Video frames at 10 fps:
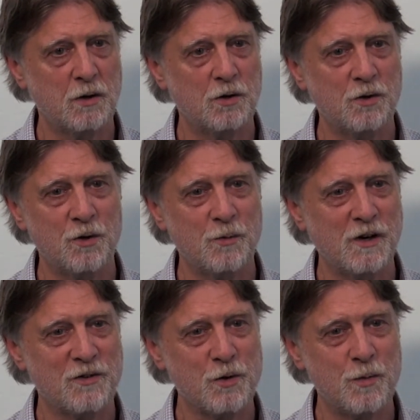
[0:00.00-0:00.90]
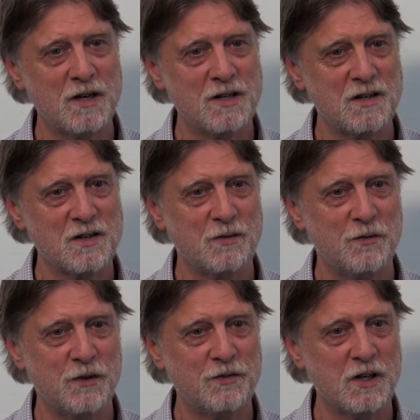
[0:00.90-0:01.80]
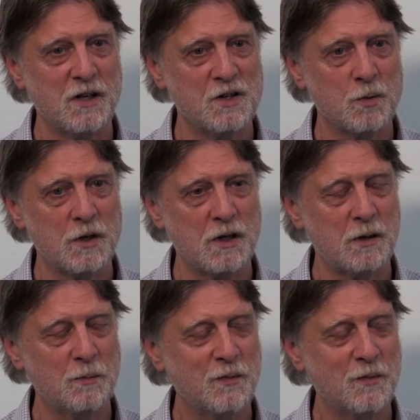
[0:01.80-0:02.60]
on all the military bases, 50 kids a week,